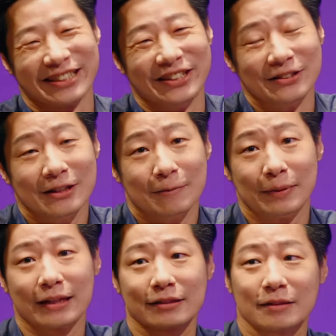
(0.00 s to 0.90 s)
So, uh-huh.
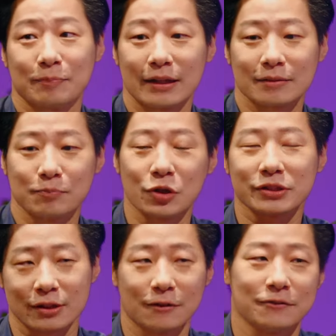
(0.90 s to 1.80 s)
but but
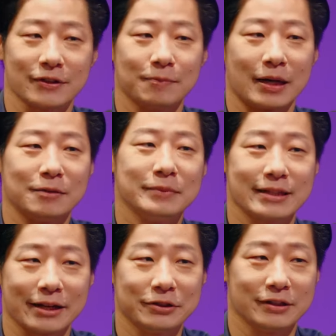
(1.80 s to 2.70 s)
most of the
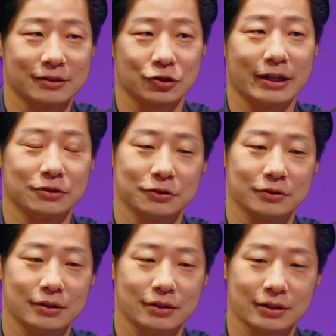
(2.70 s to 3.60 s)
parliamentarians try mm-hmm.
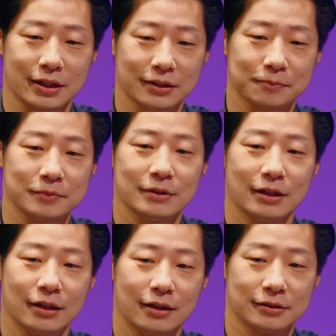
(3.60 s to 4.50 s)
to keep
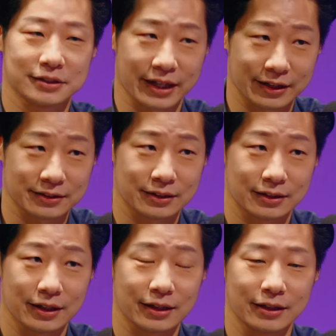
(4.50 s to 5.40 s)
uh,
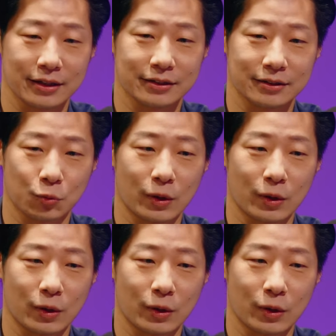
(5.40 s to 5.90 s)
sand in